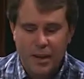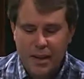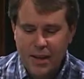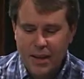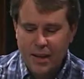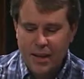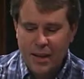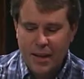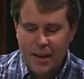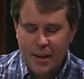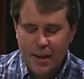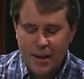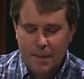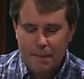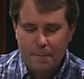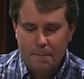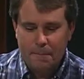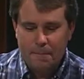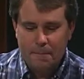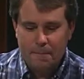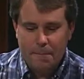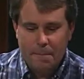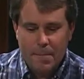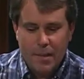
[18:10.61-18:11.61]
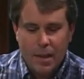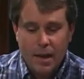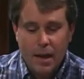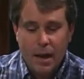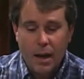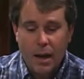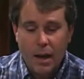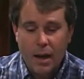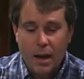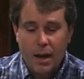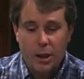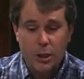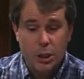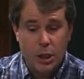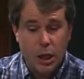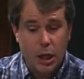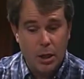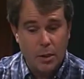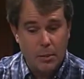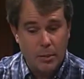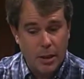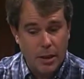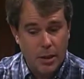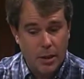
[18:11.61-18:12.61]
Okay. Um, uh,
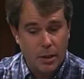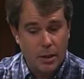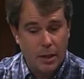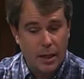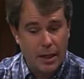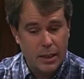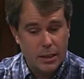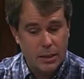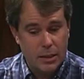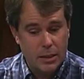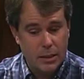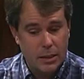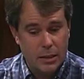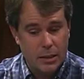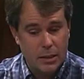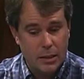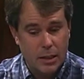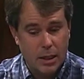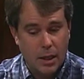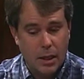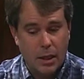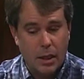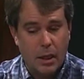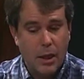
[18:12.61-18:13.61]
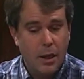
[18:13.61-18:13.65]
Shauna Metter actually is uh,